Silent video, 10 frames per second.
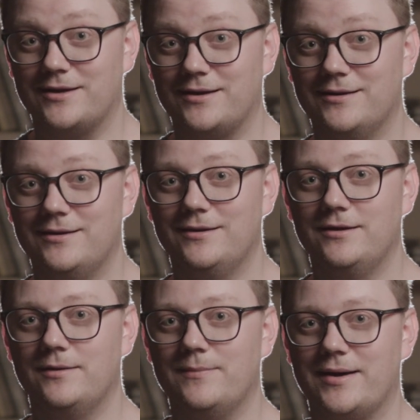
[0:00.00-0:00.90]

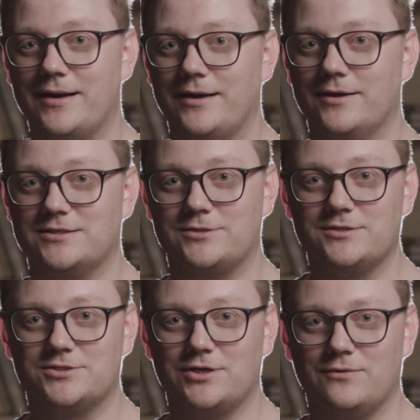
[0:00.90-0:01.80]
my
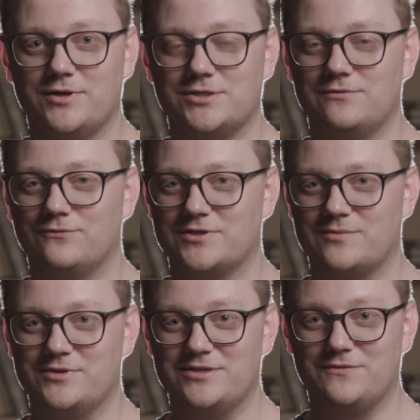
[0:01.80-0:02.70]
son's generation, for example,